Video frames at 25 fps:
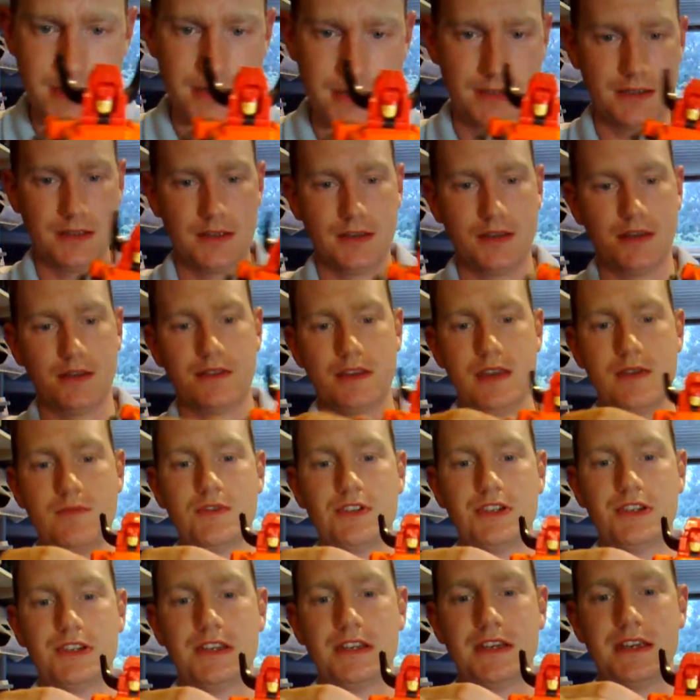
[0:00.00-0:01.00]
head.
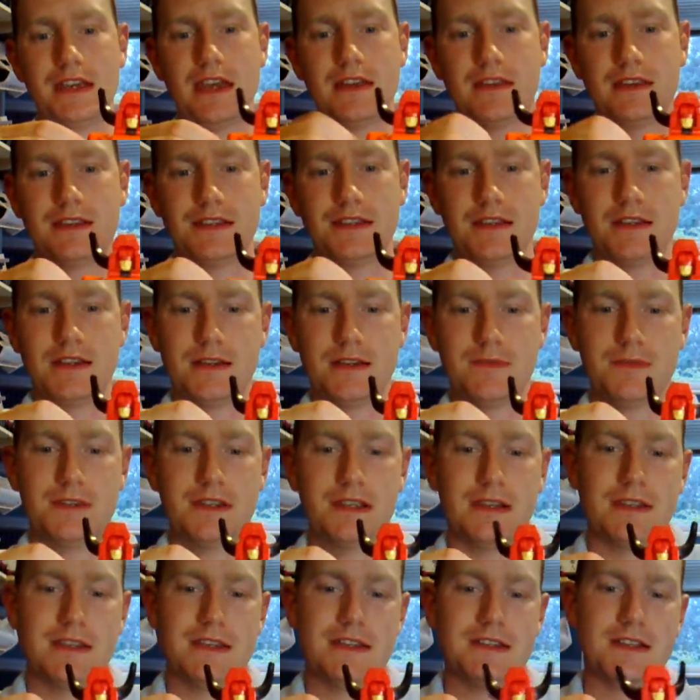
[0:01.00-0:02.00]
Then we're just going to get these
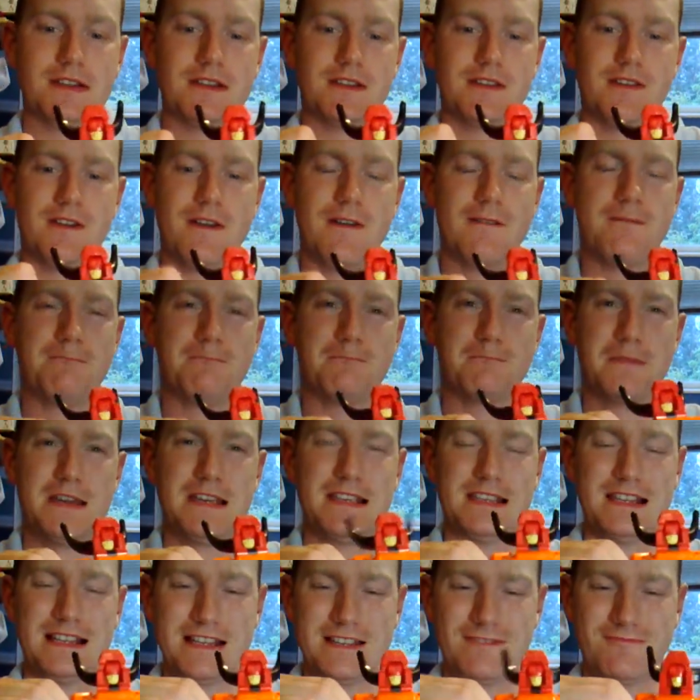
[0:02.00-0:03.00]
arms, and these are
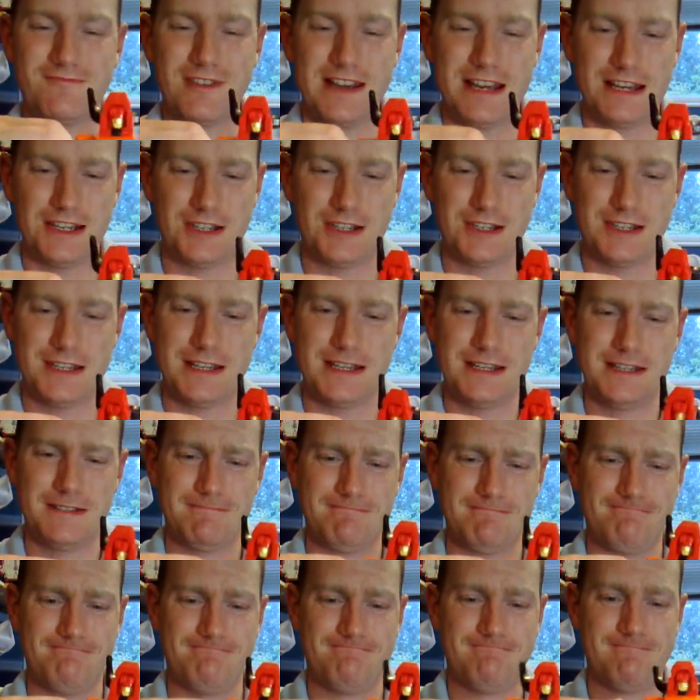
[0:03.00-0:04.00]
amazingly
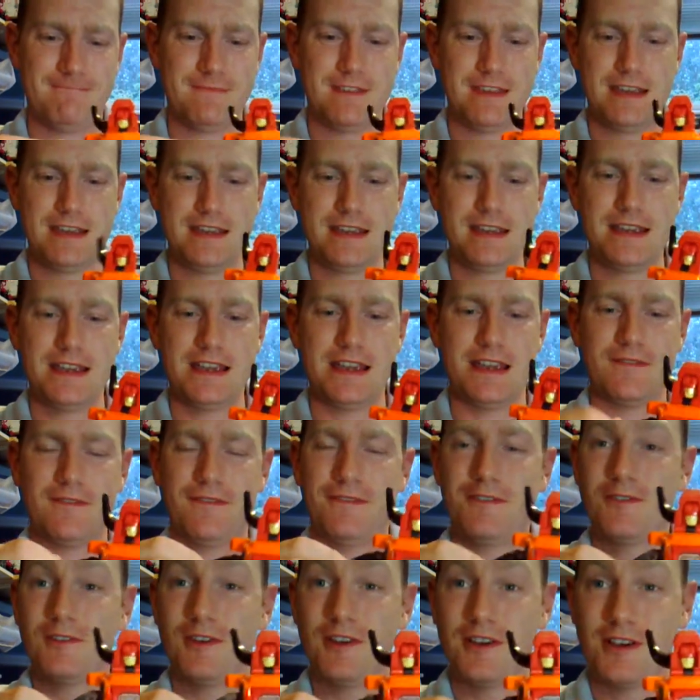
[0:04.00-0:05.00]
ratcheted,
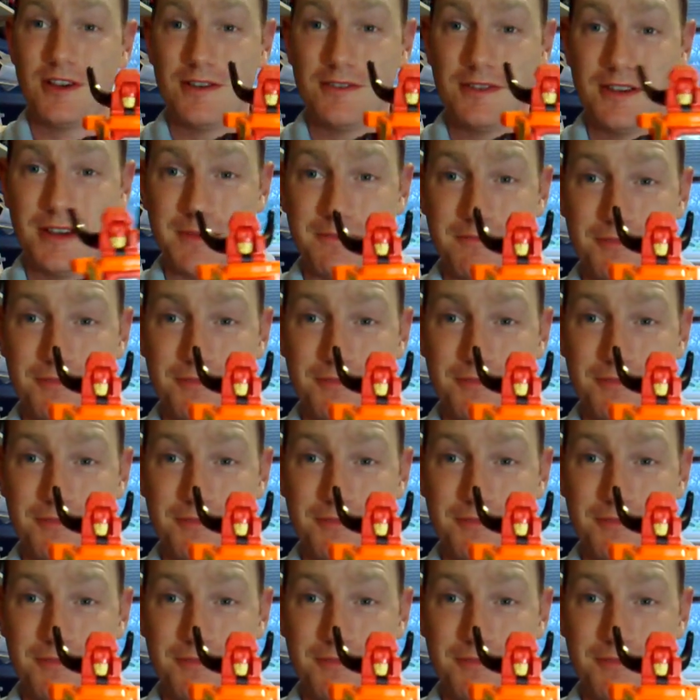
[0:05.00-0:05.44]
and feel like